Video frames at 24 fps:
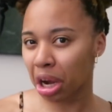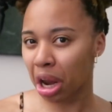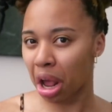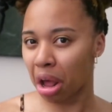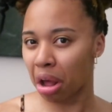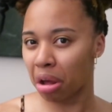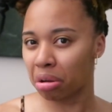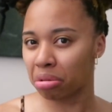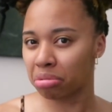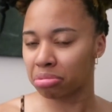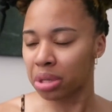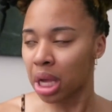
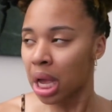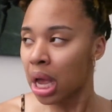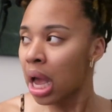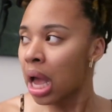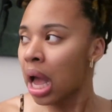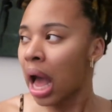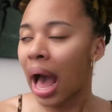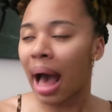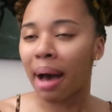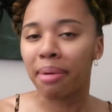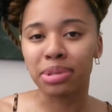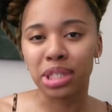know?
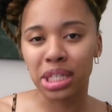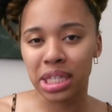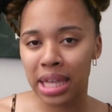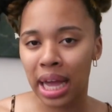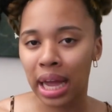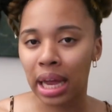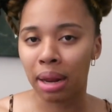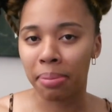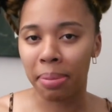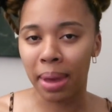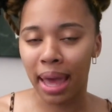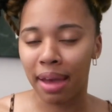I was just
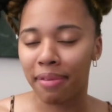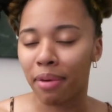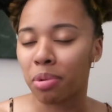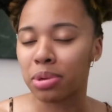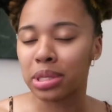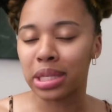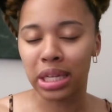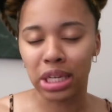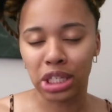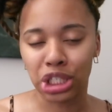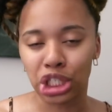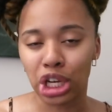taking a bath, I
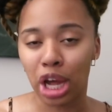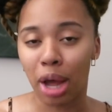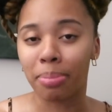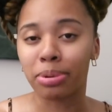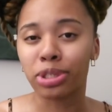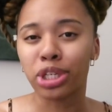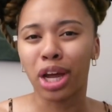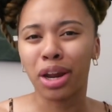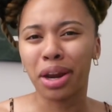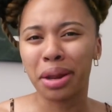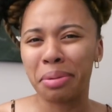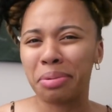wasn't taking a shower,
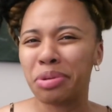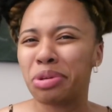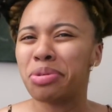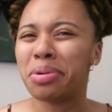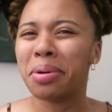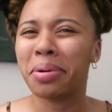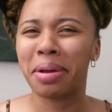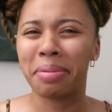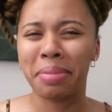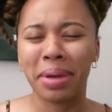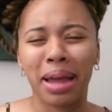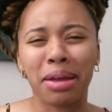but y'all, you know
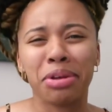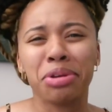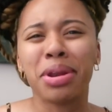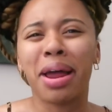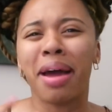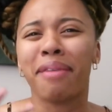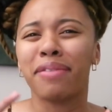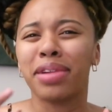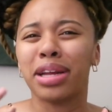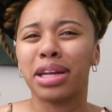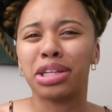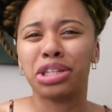what I mean? You're
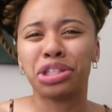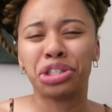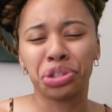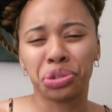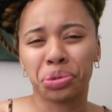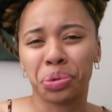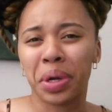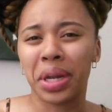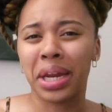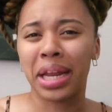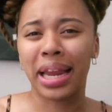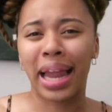not really
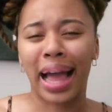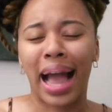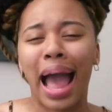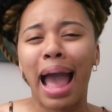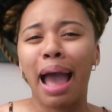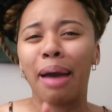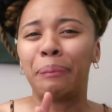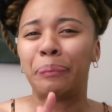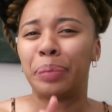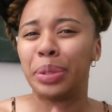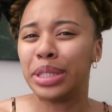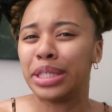enjoying it. Like
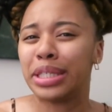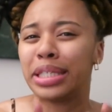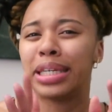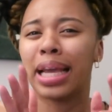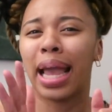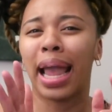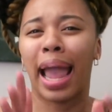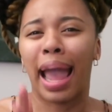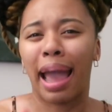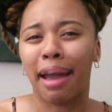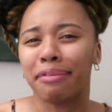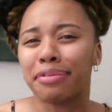I
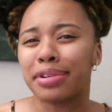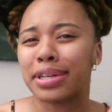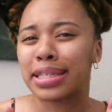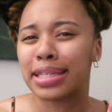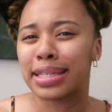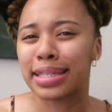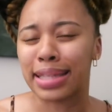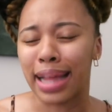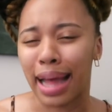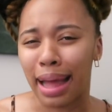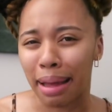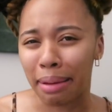appreciate every
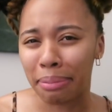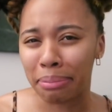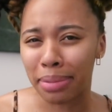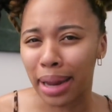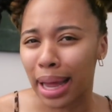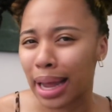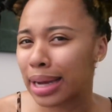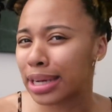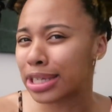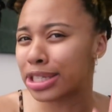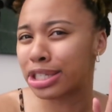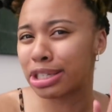step.
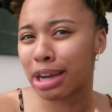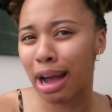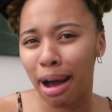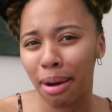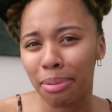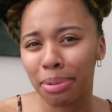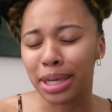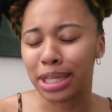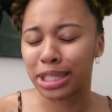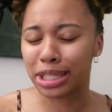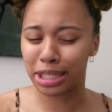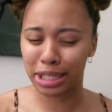Like a
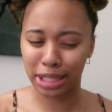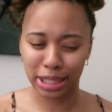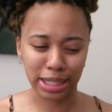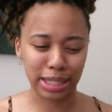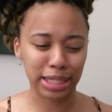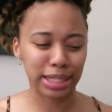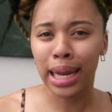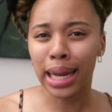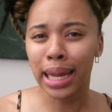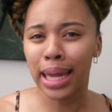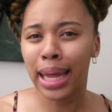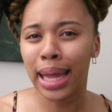shower is
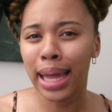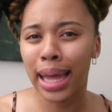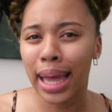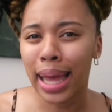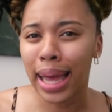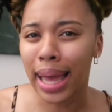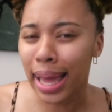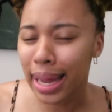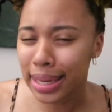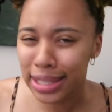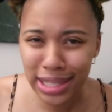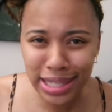just to
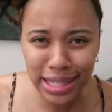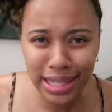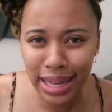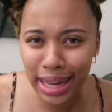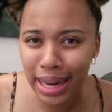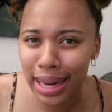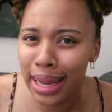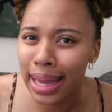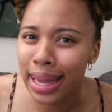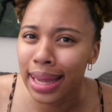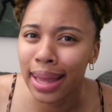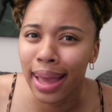
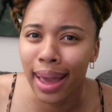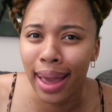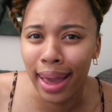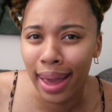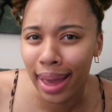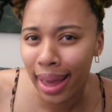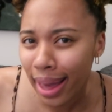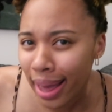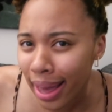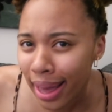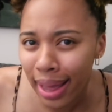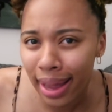clear your
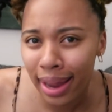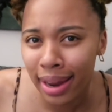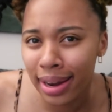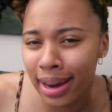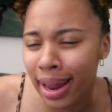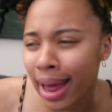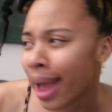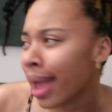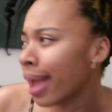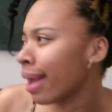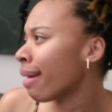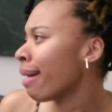head.
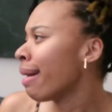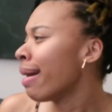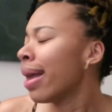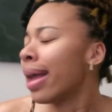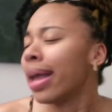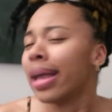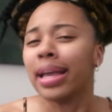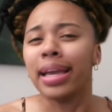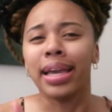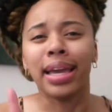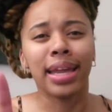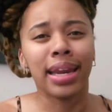Like
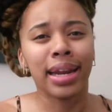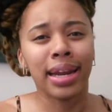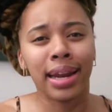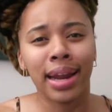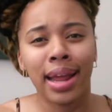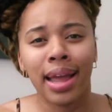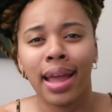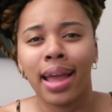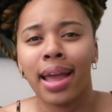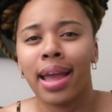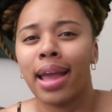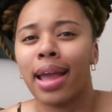get in
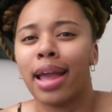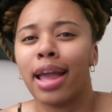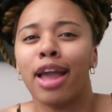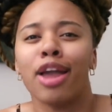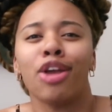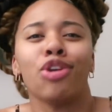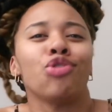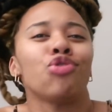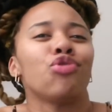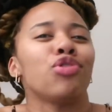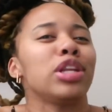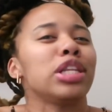there,
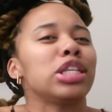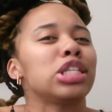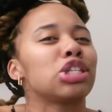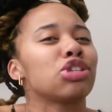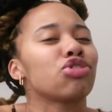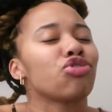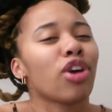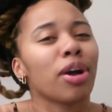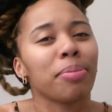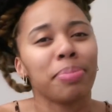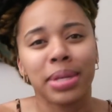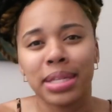you really
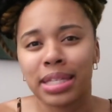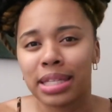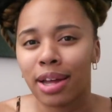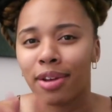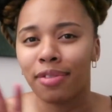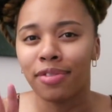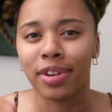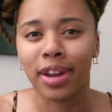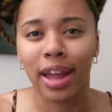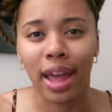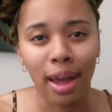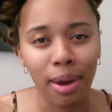scrub
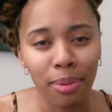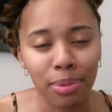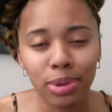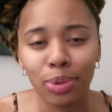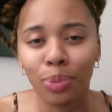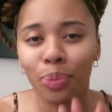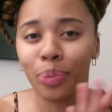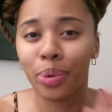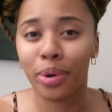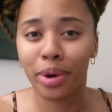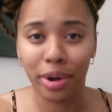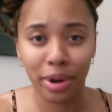yourself down with
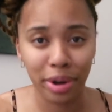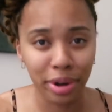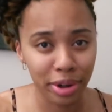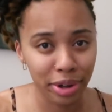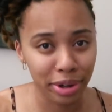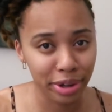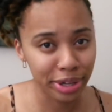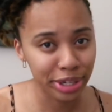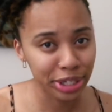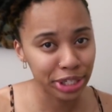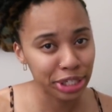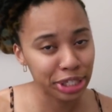the
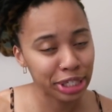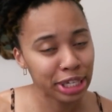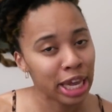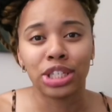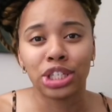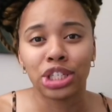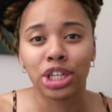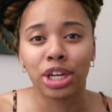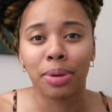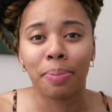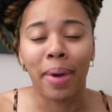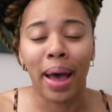wash,
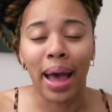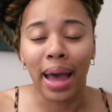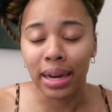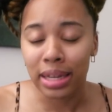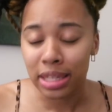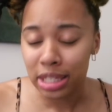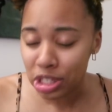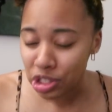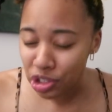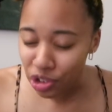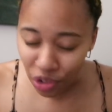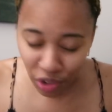get your
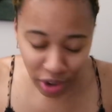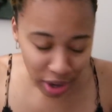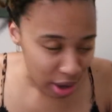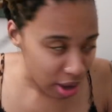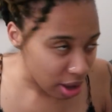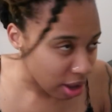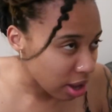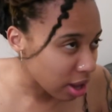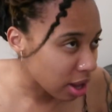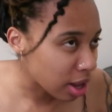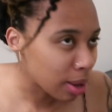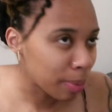body
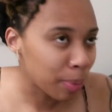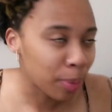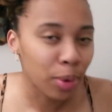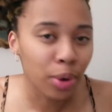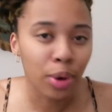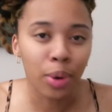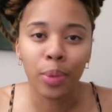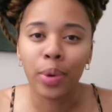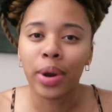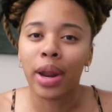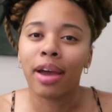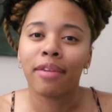scrub
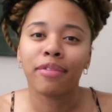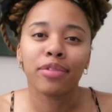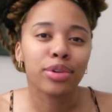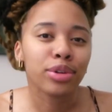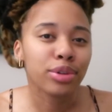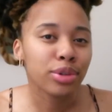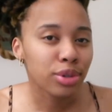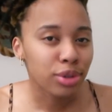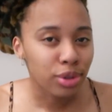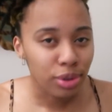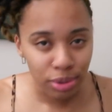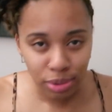or whatever you're
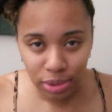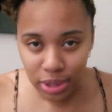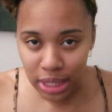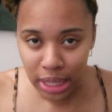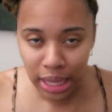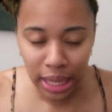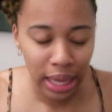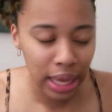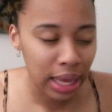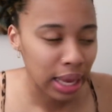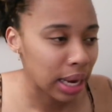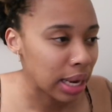using,
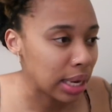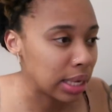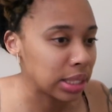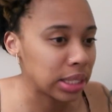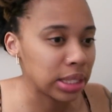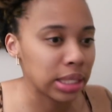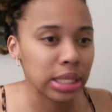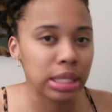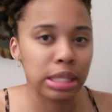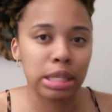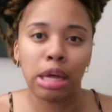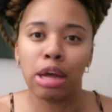and
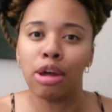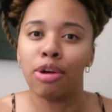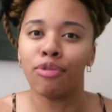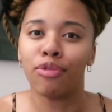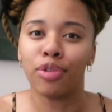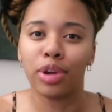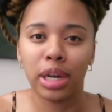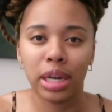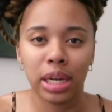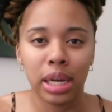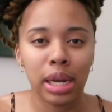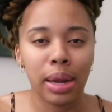just
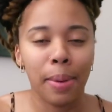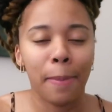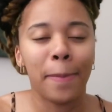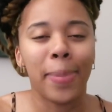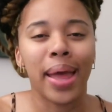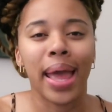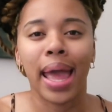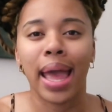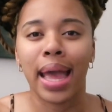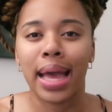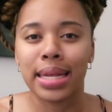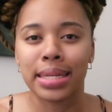really
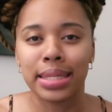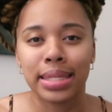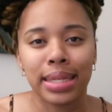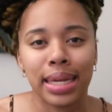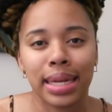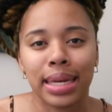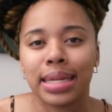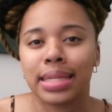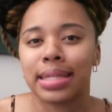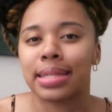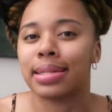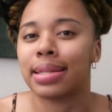bask
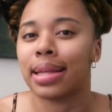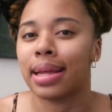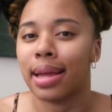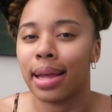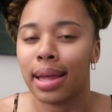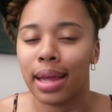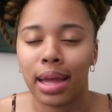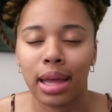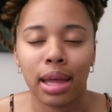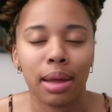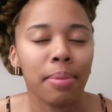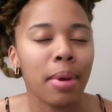in the
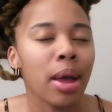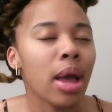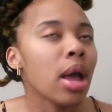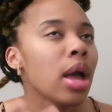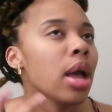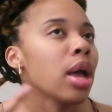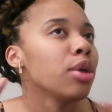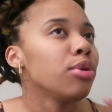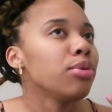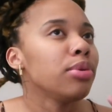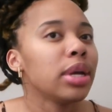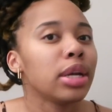steam.
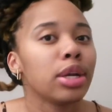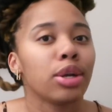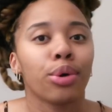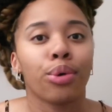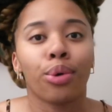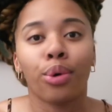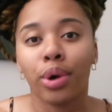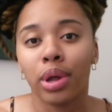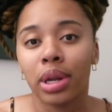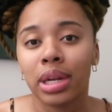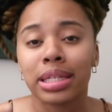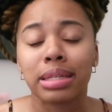You get the
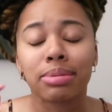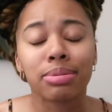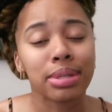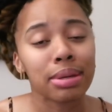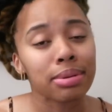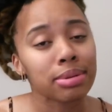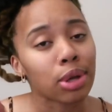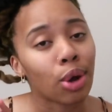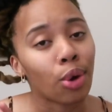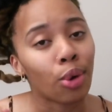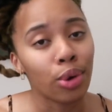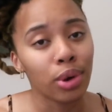oil, and
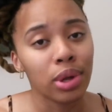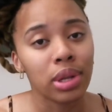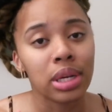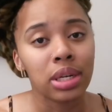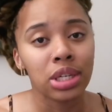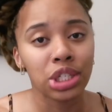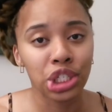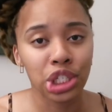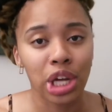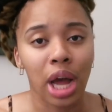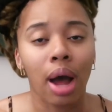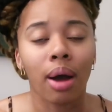sometimes I oil in
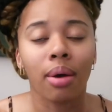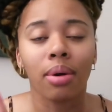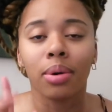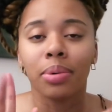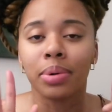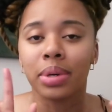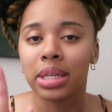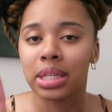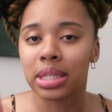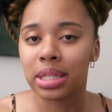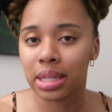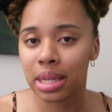the shower
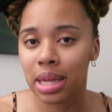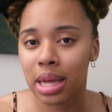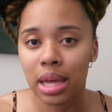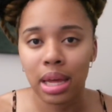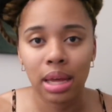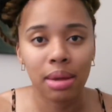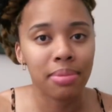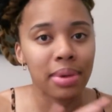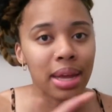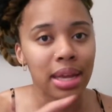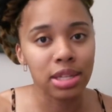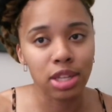with the
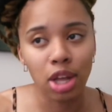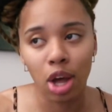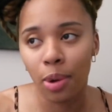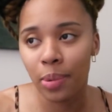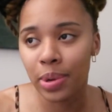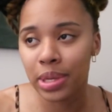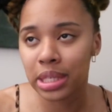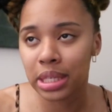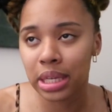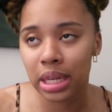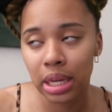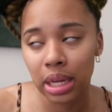steam, that's
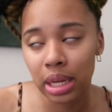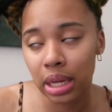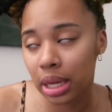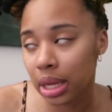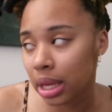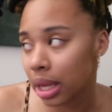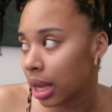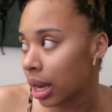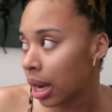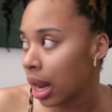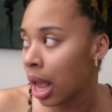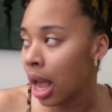always
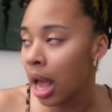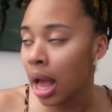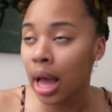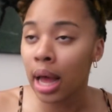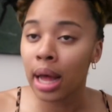good.